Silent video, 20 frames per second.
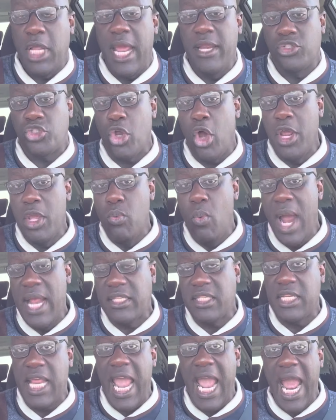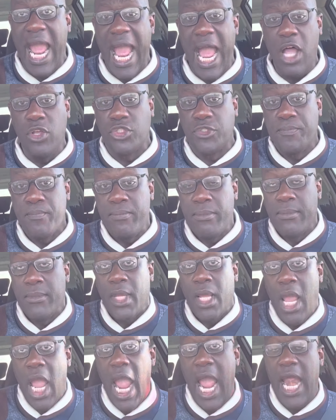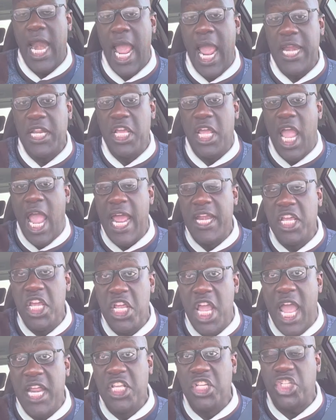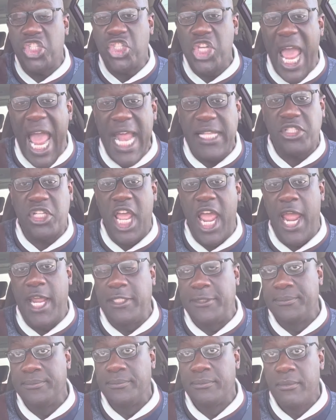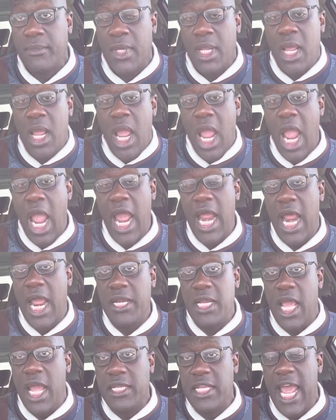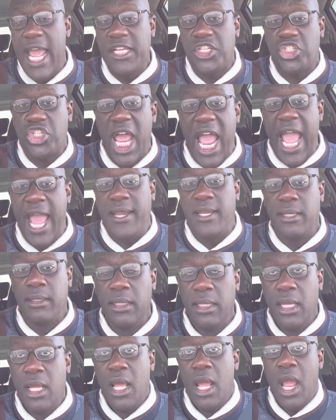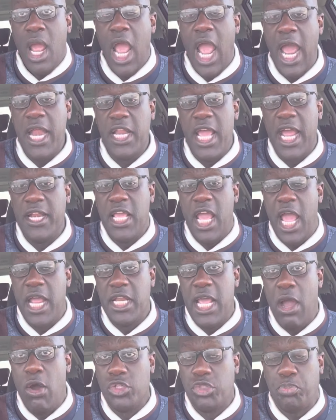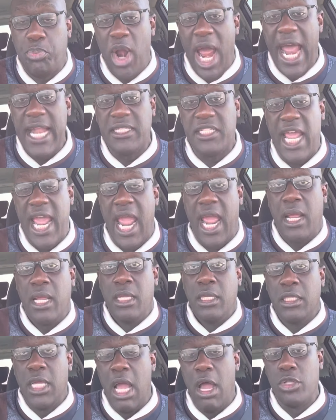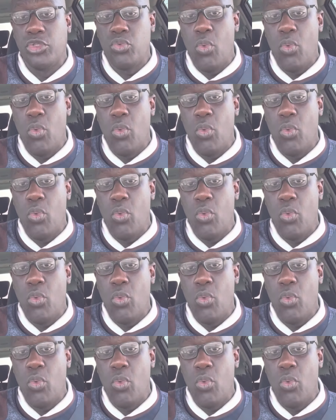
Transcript: So he went to their house and, and, he, and, he, and he sat there and, and they sat and then and there was bread there. There was